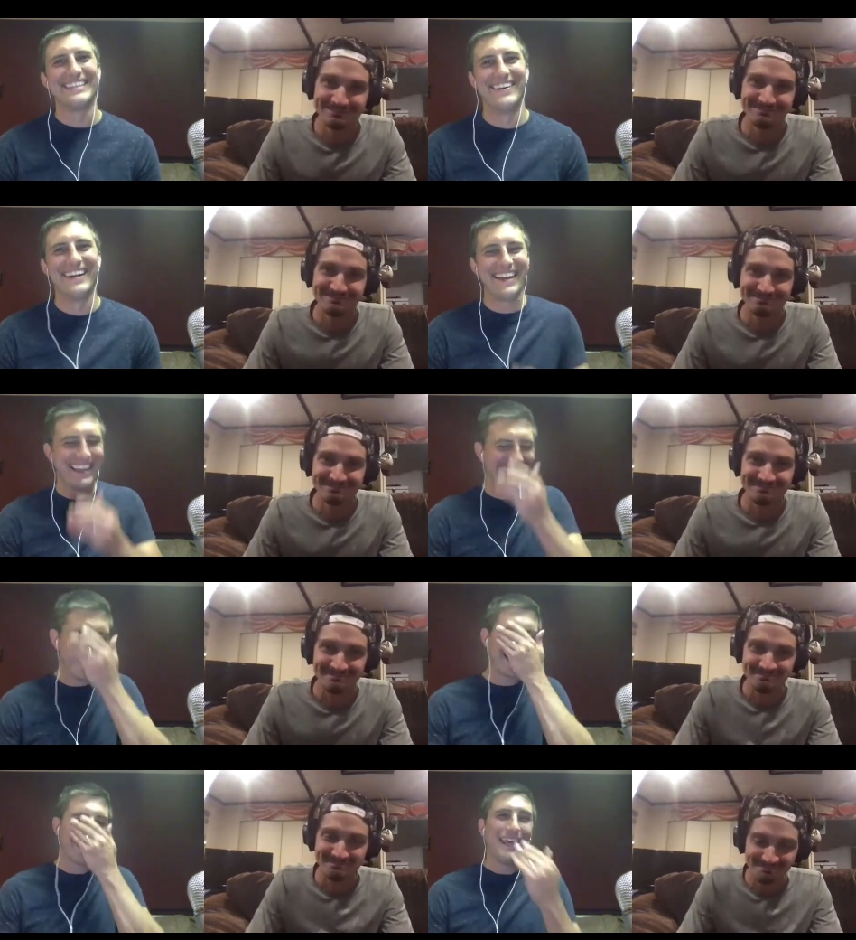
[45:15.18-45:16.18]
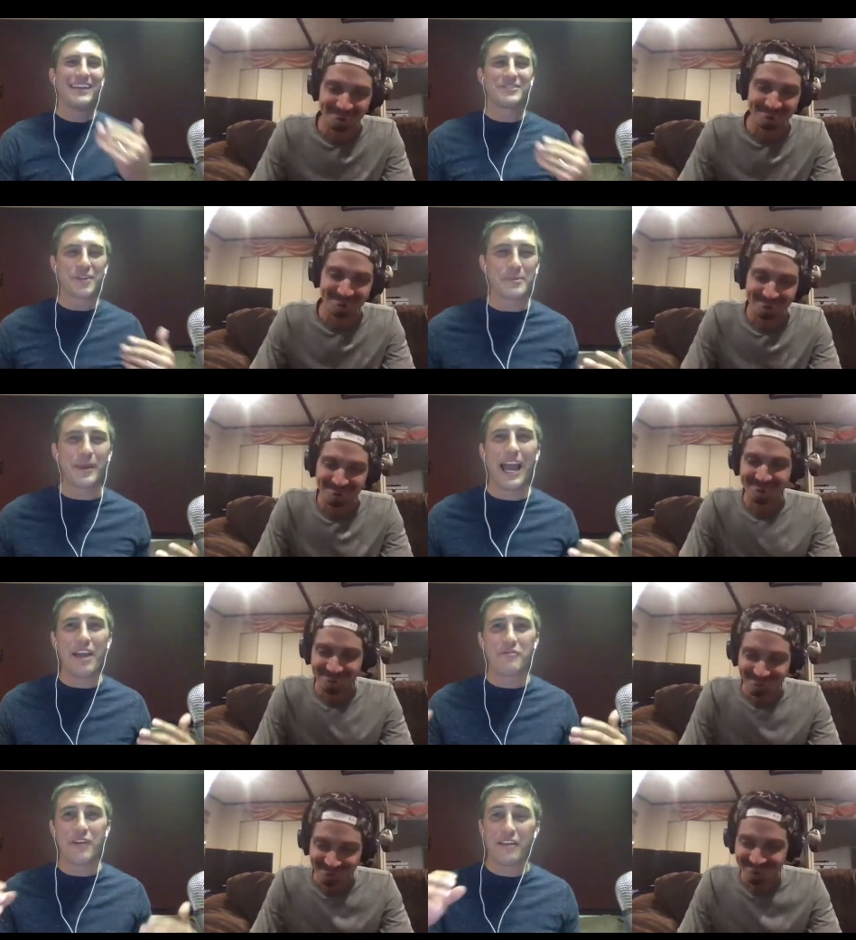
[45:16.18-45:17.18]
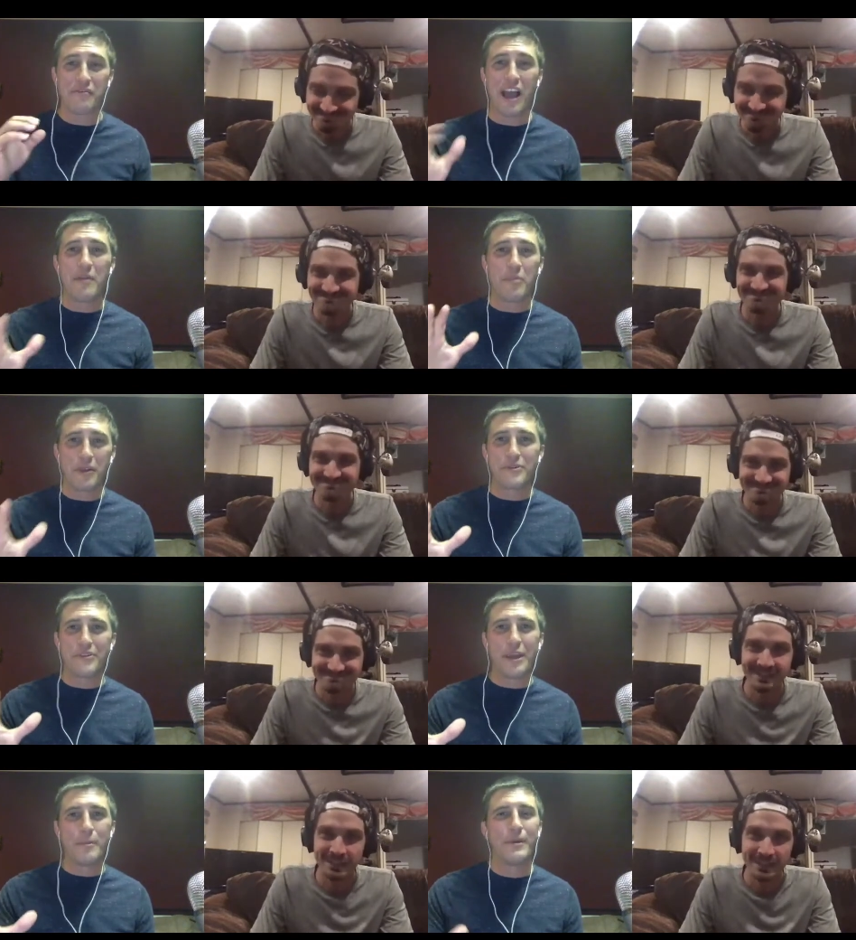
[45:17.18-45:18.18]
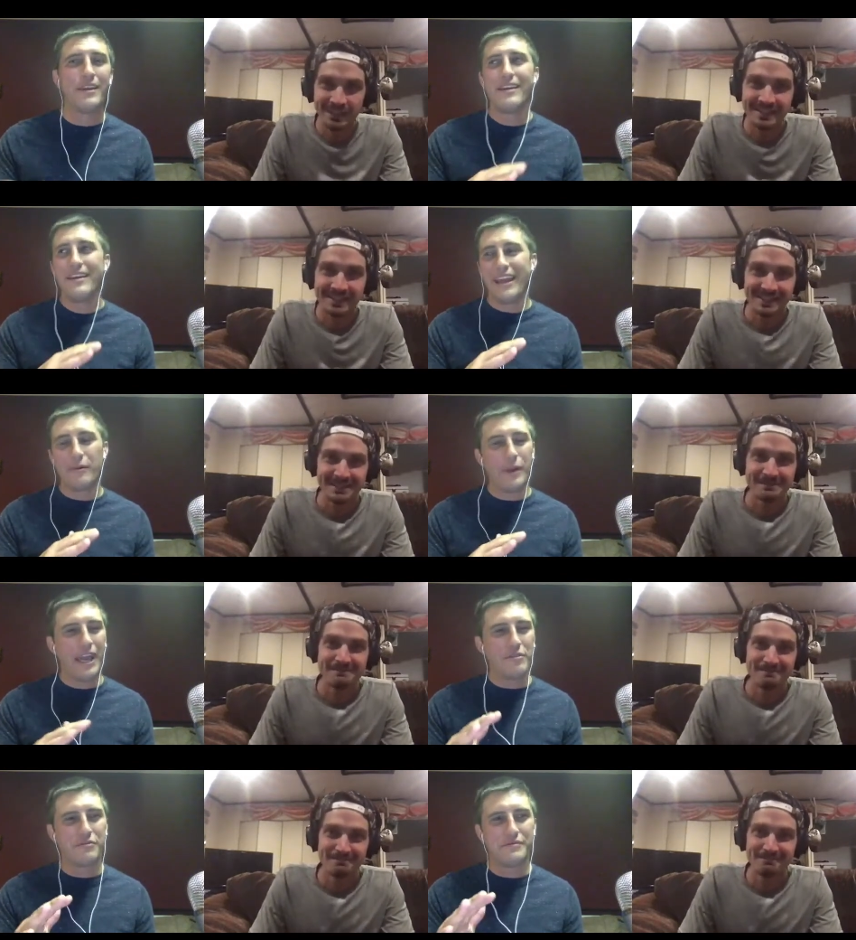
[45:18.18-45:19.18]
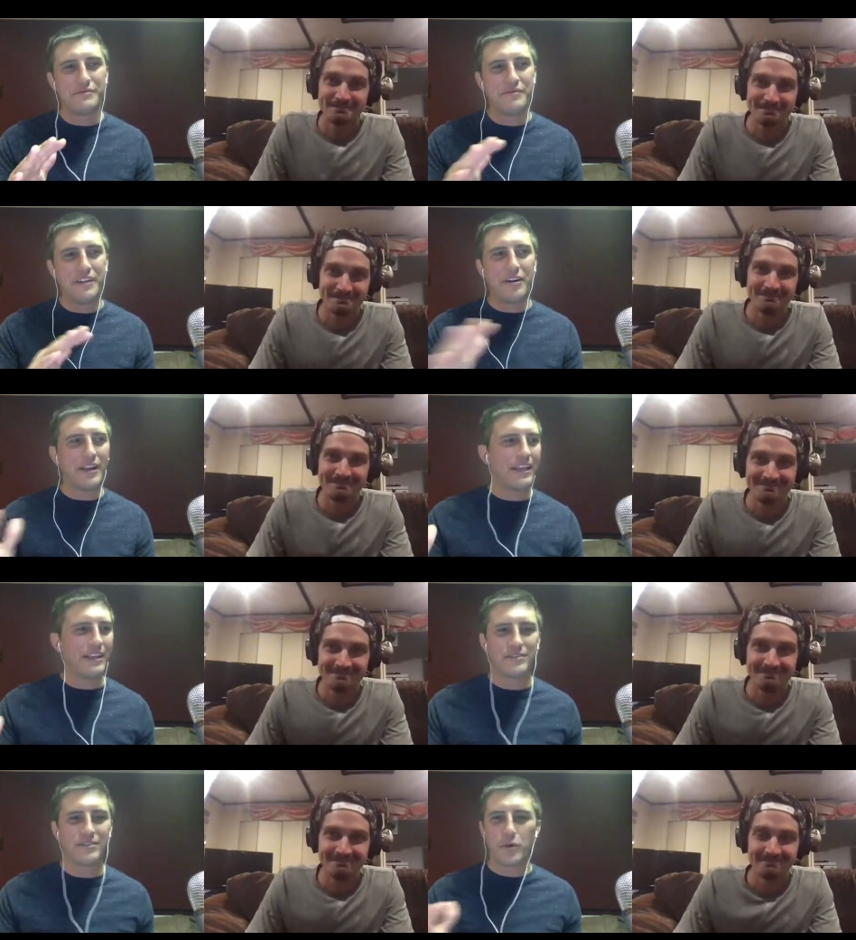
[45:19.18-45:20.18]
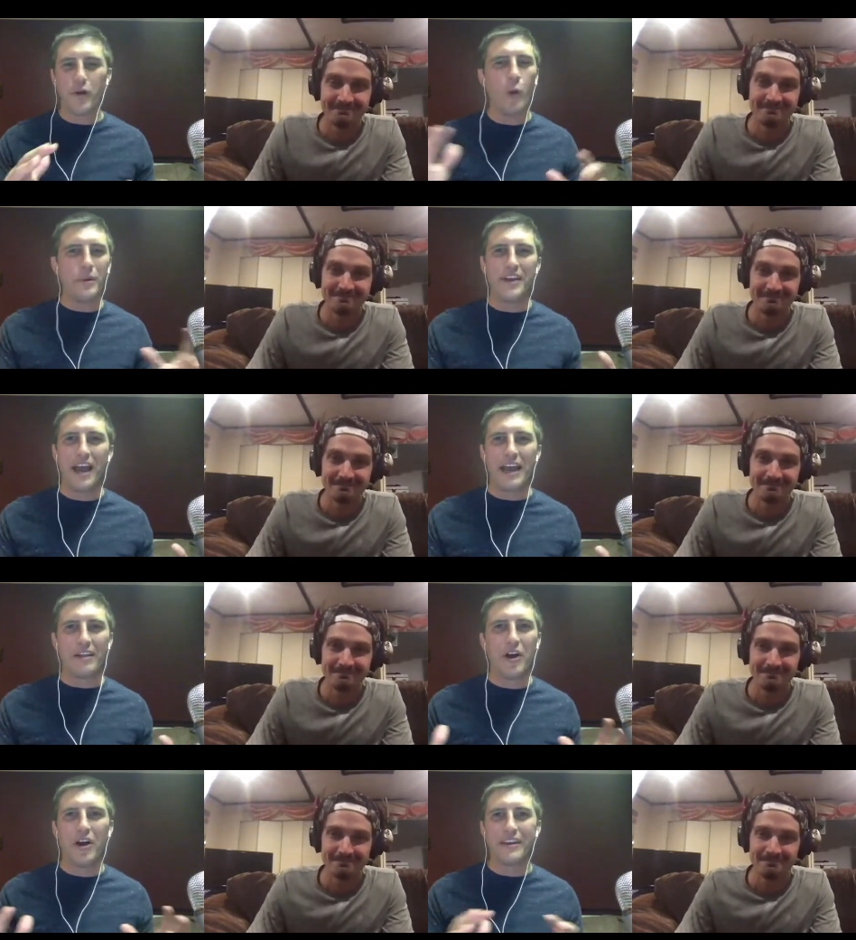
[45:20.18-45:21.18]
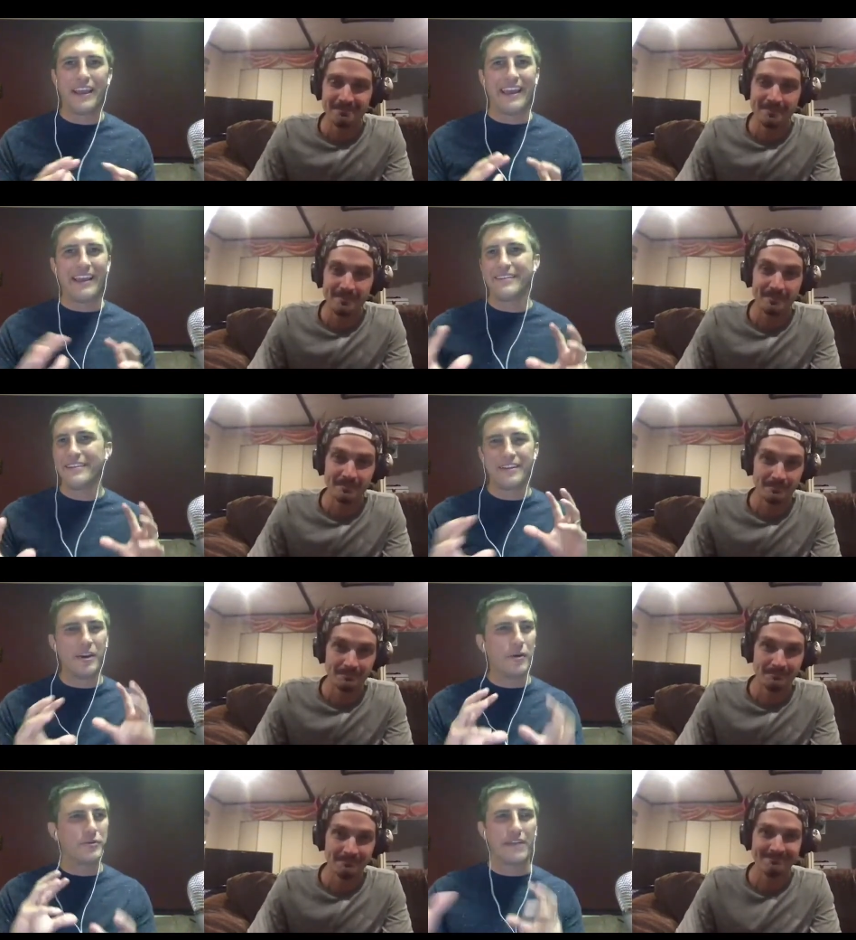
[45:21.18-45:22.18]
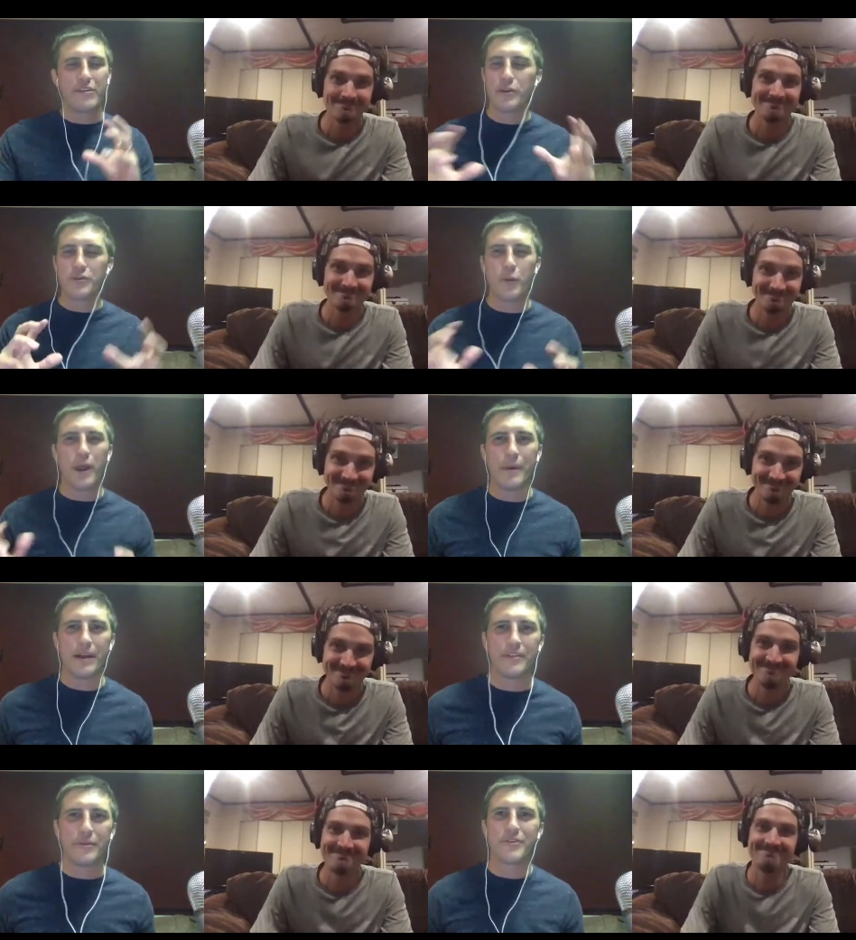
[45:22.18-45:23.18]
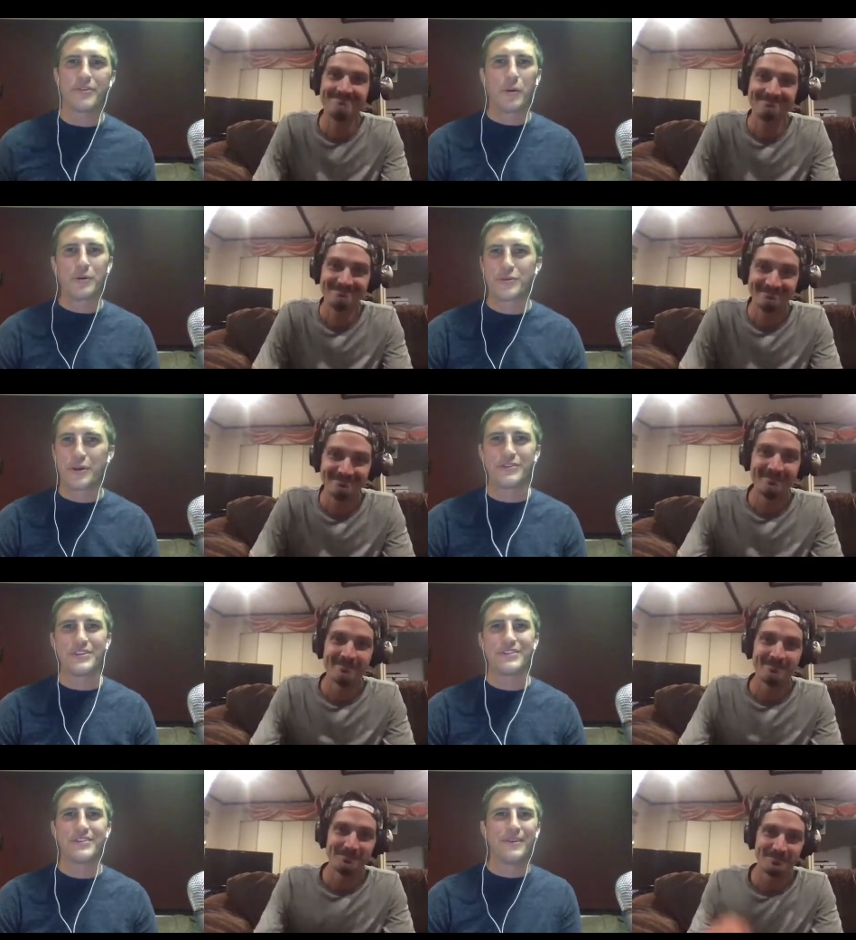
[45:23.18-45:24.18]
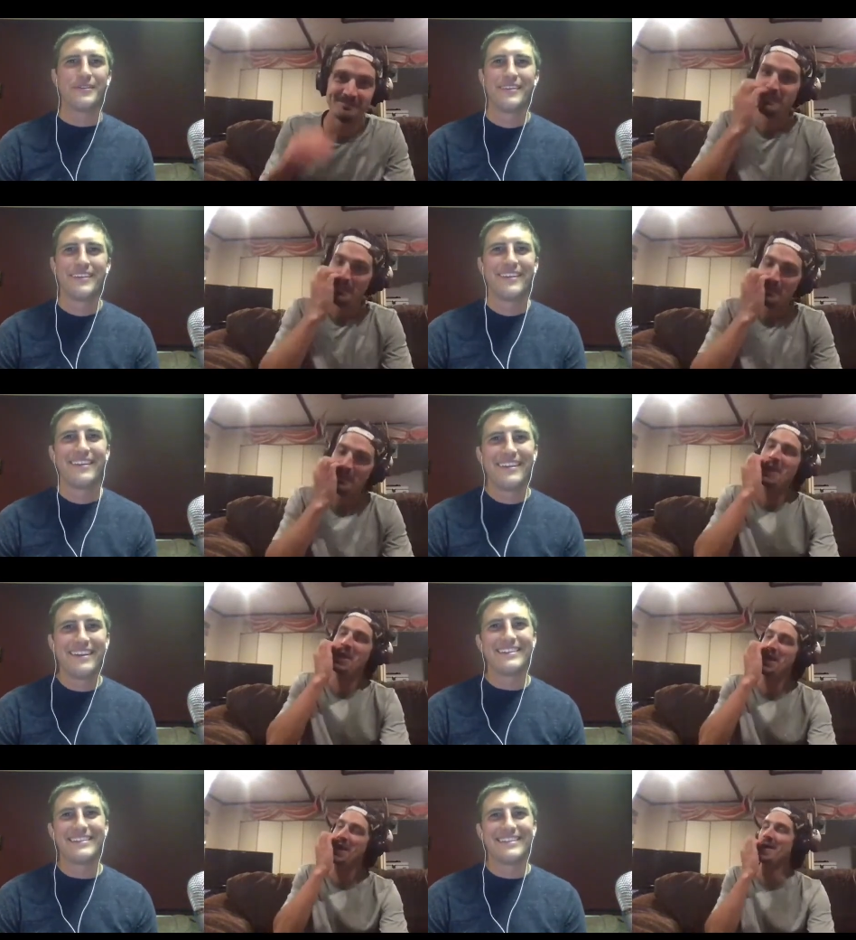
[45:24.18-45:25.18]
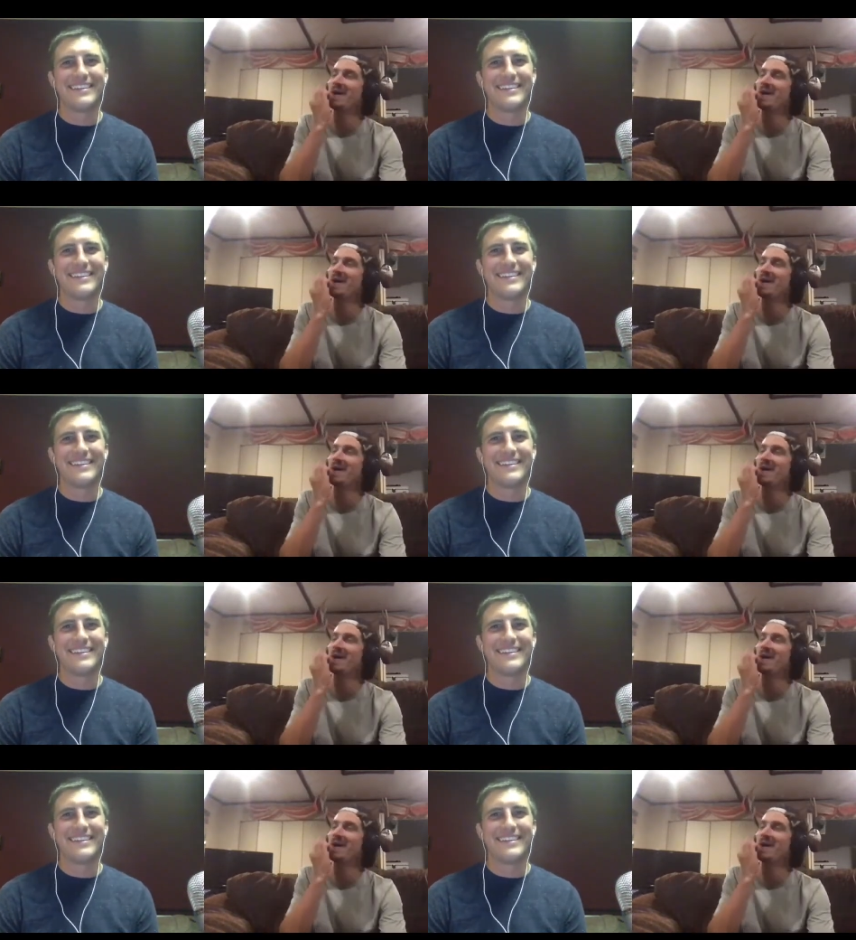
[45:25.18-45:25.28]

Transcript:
Speaker 1: I know. Trust me, I have I have five brothers, Sam and we have very sort of open dialogue, and it goes every which way about the new Star Wars trilogy. So it's